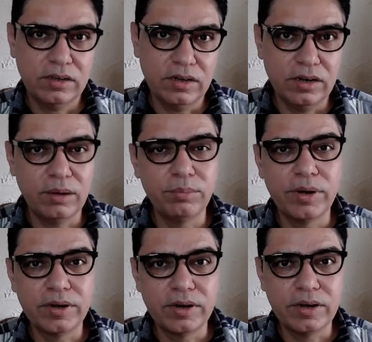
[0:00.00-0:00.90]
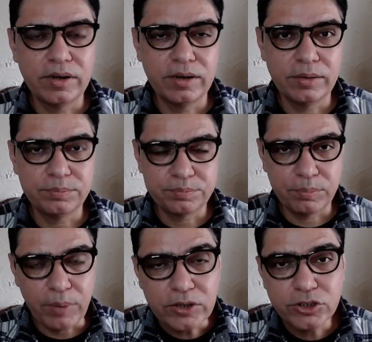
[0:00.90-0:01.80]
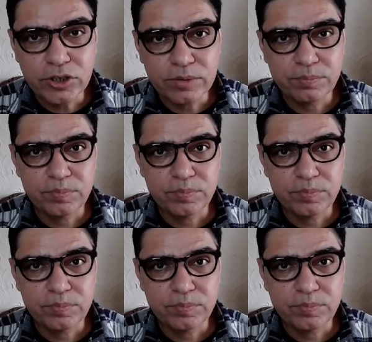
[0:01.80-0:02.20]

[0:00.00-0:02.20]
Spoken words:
lumbar puncture,